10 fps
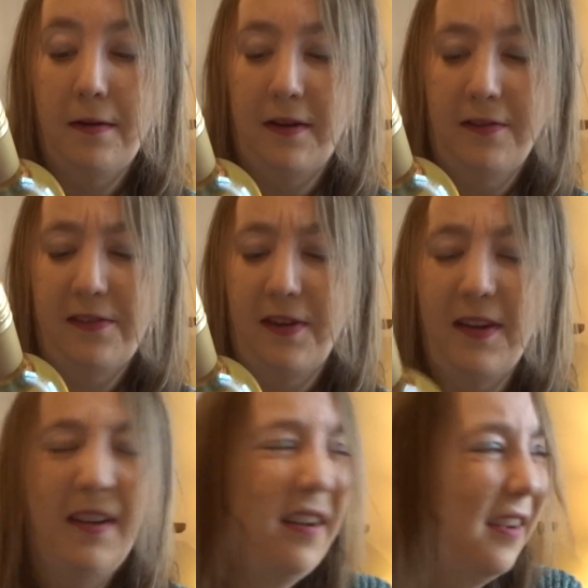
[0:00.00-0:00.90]
A
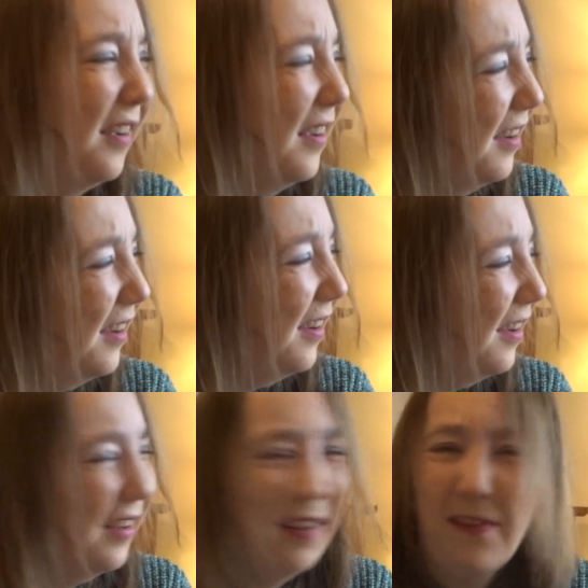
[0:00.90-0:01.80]
cider?
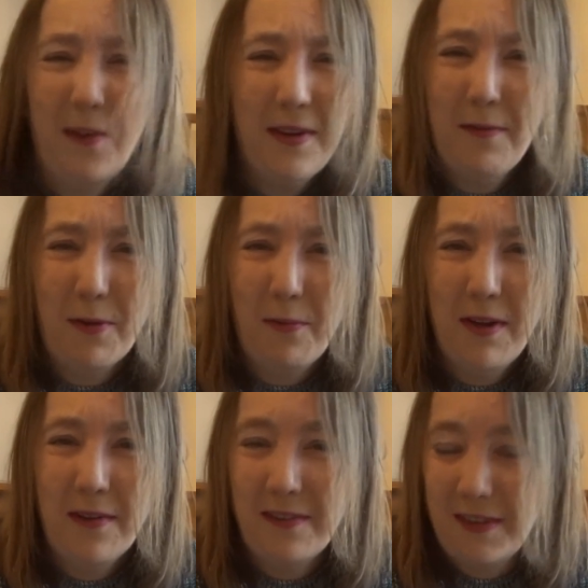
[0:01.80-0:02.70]
That's not even a
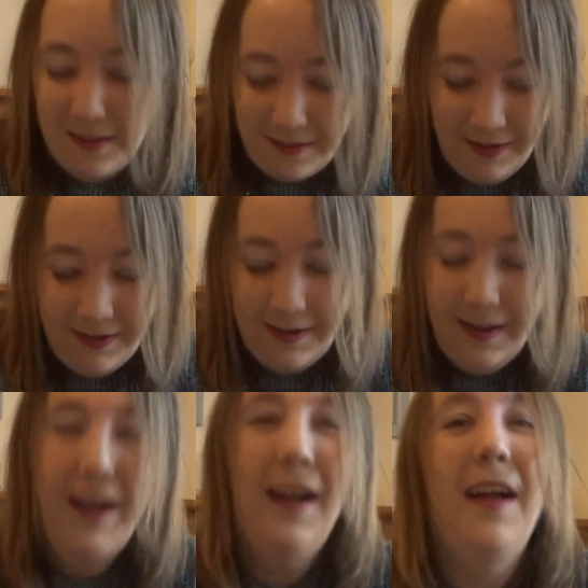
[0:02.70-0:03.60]
word, is it?
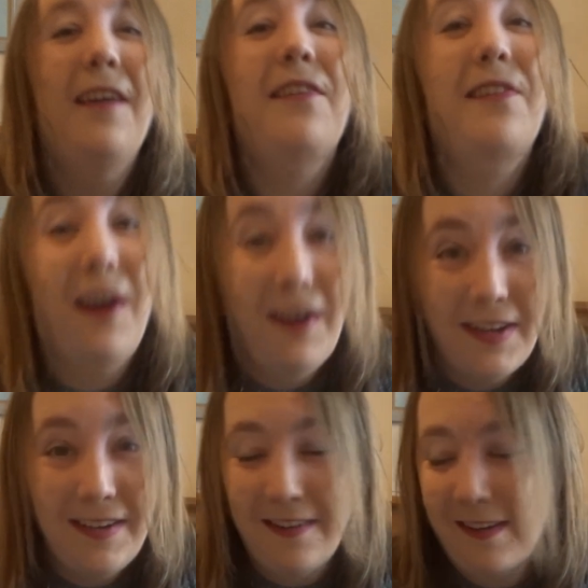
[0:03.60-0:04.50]

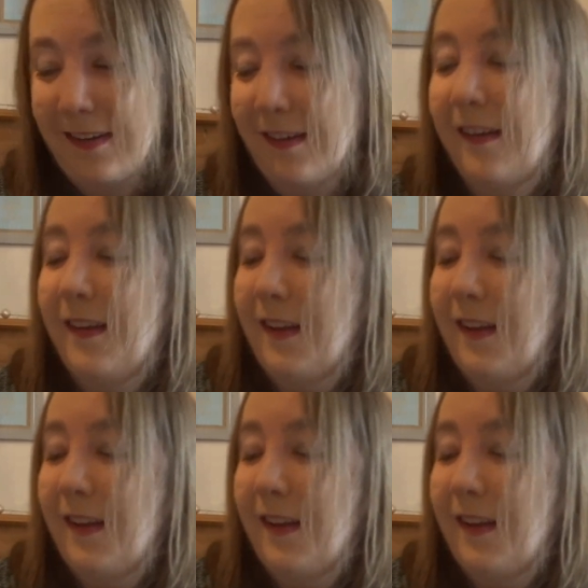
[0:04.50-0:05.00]
Cider.